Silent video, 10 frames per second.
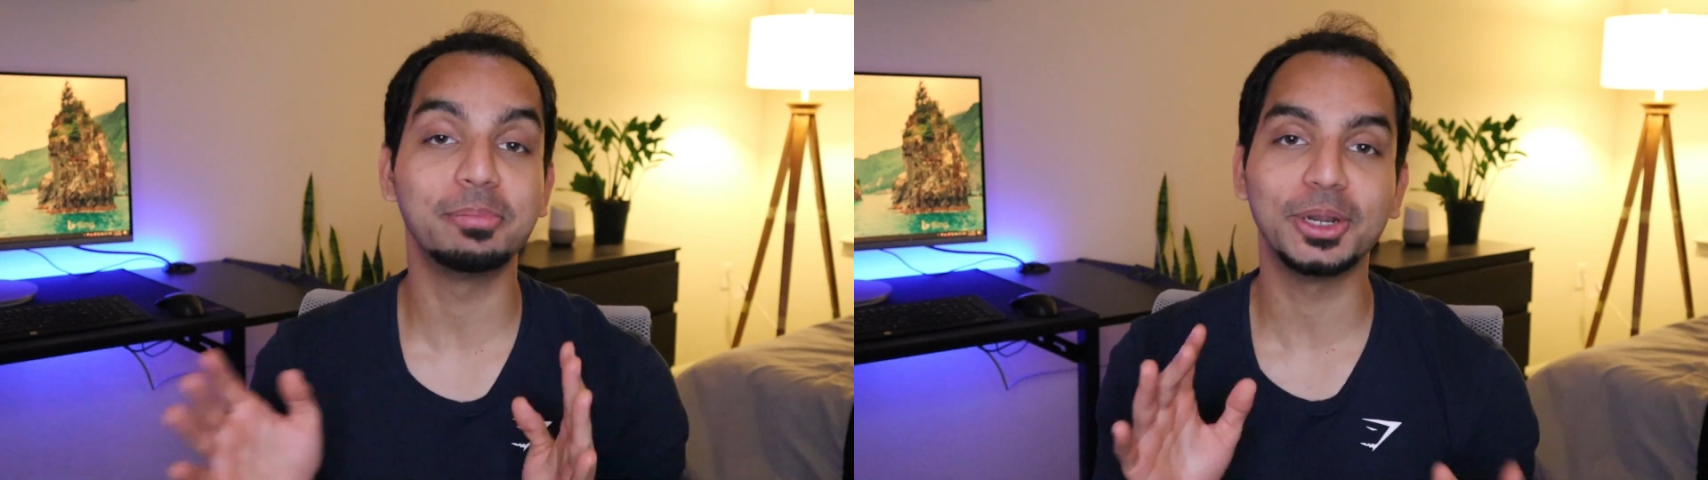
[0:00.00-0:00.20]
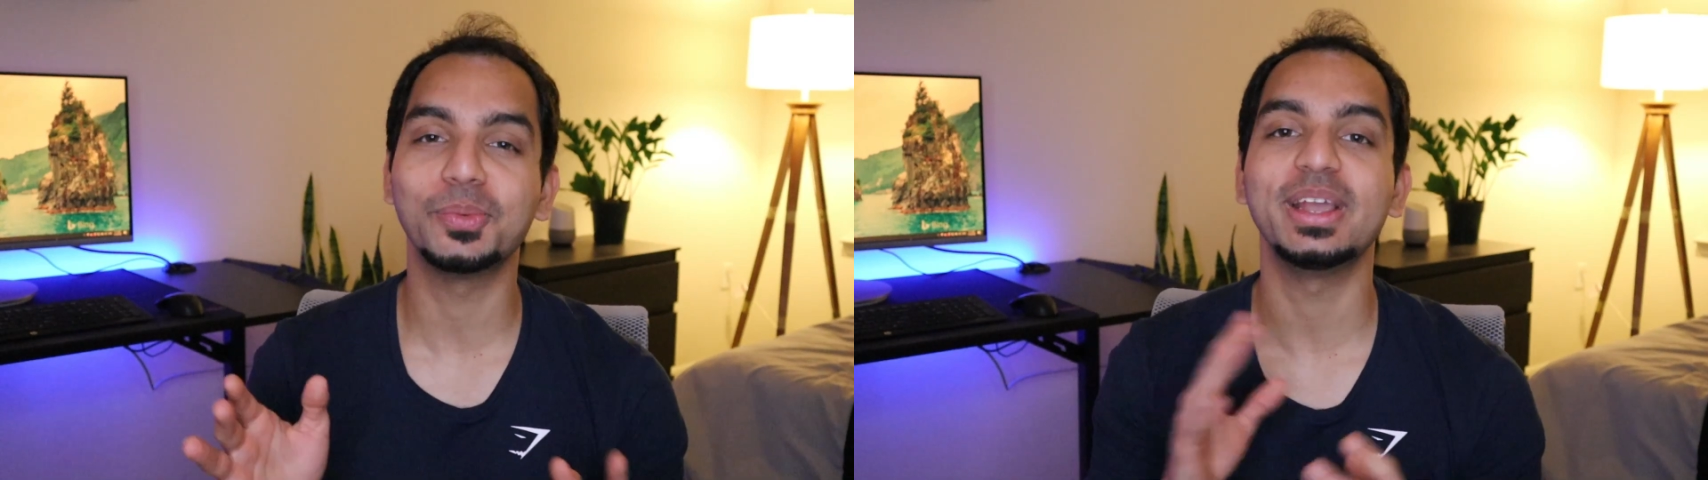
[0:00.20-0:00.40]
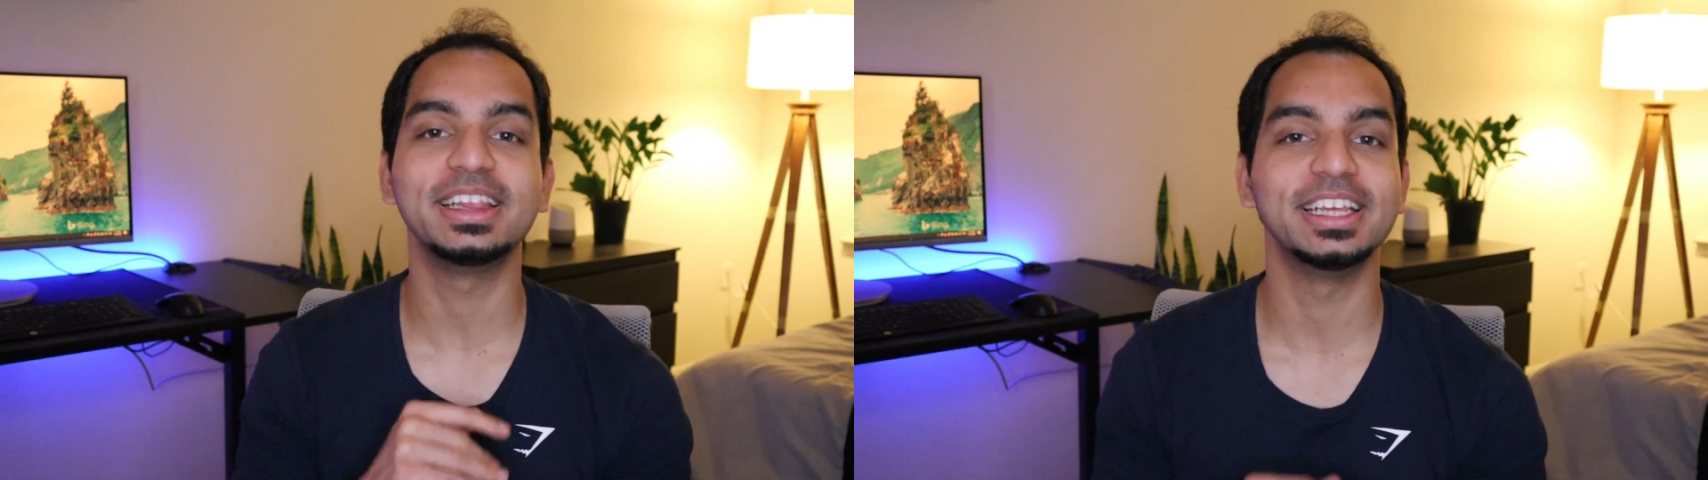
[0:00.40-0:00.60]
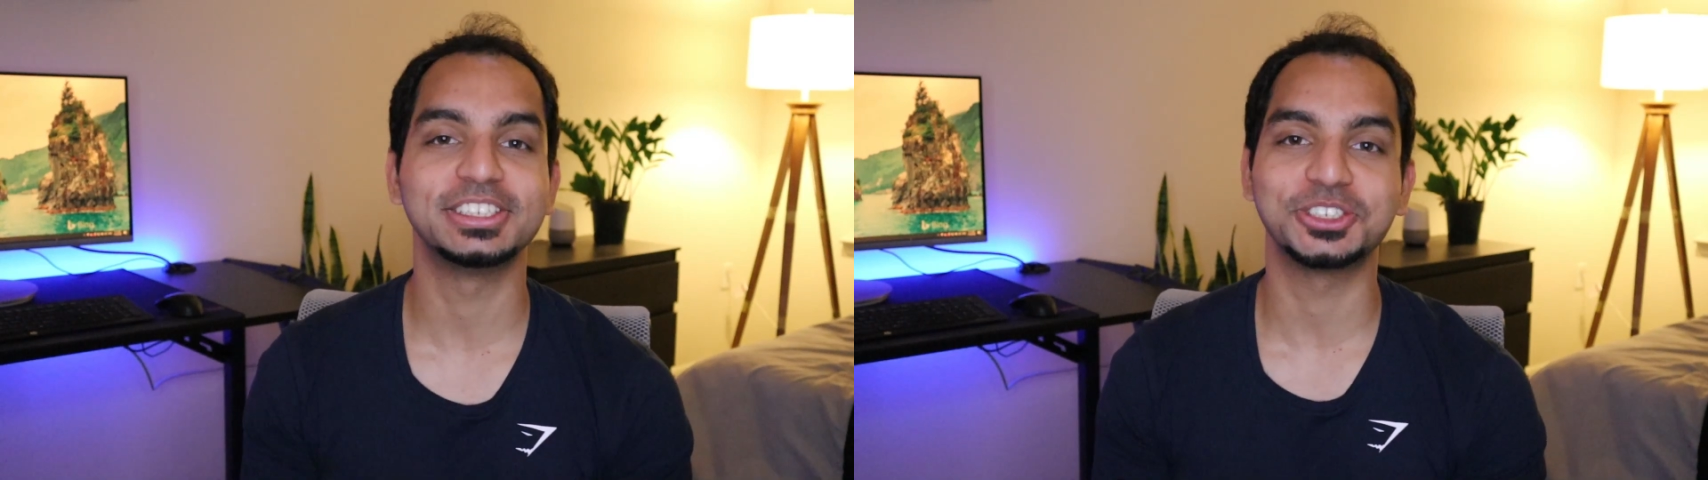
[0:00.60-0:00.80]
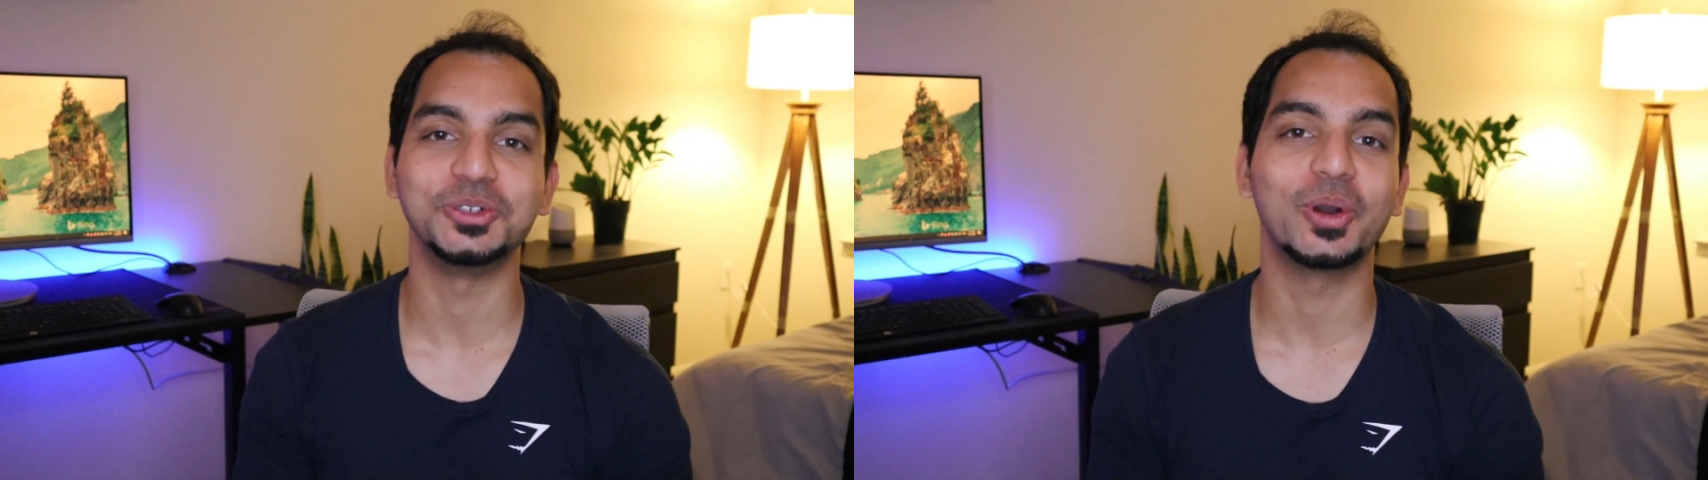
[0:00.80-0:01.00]
between
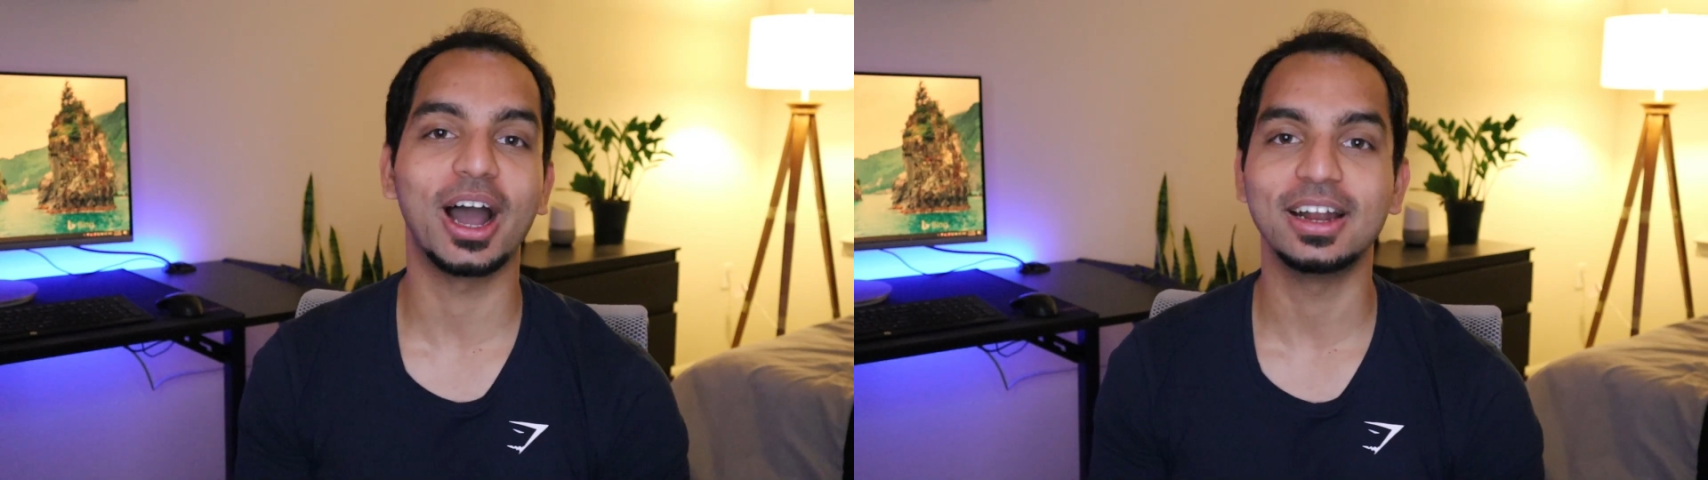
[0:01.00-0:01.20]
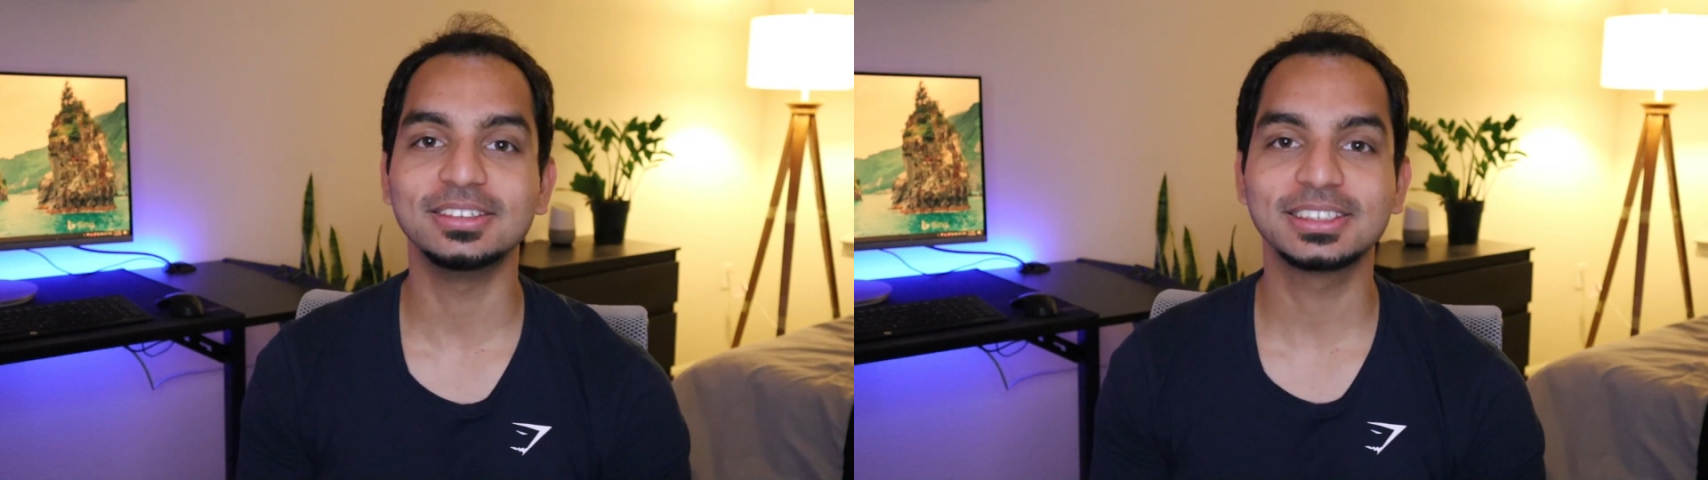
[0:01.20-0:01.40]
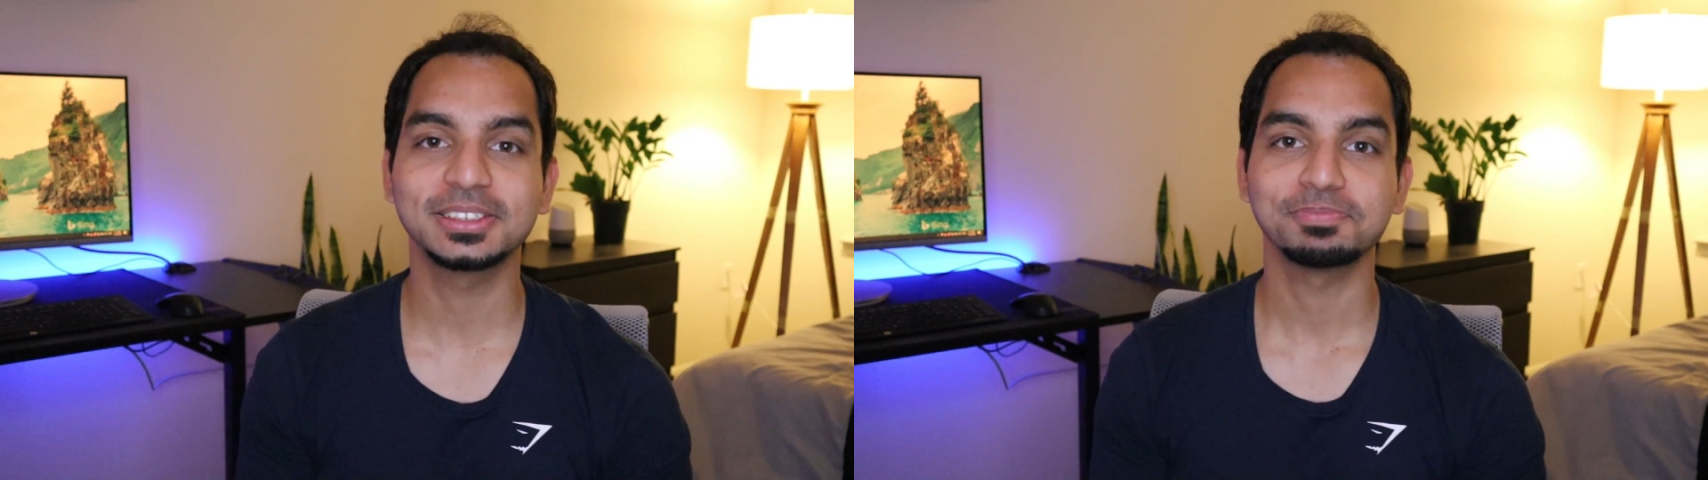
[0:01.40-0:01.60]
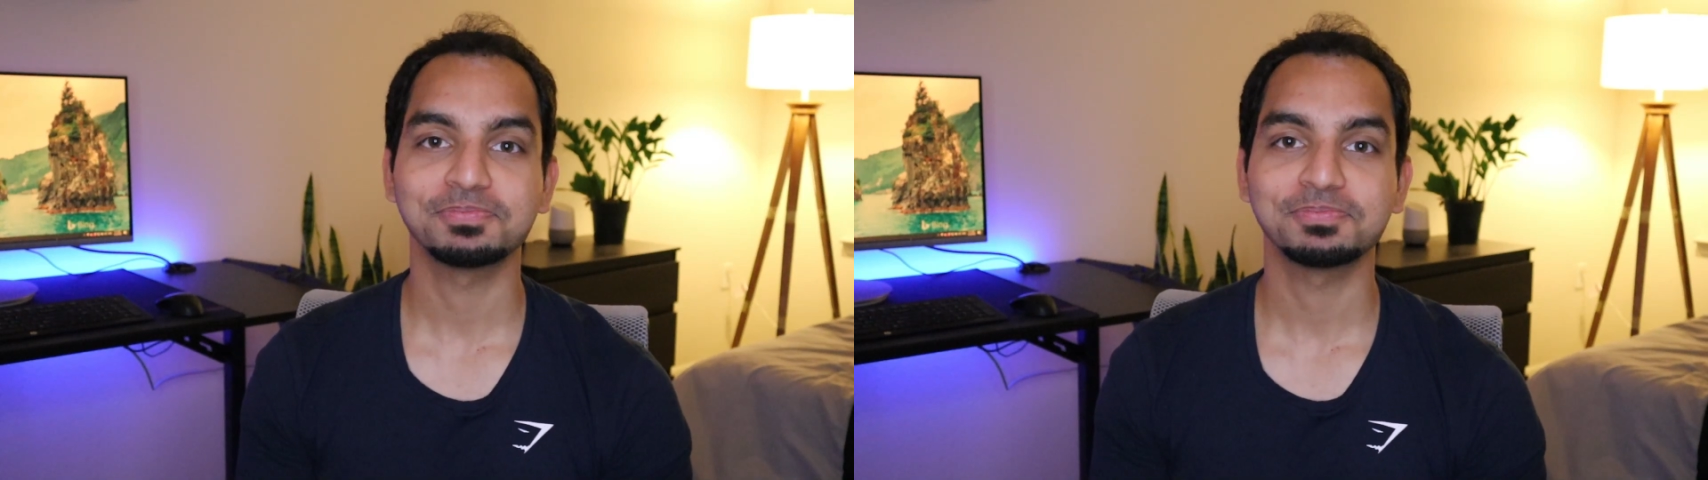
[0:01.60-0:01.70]
these two cards.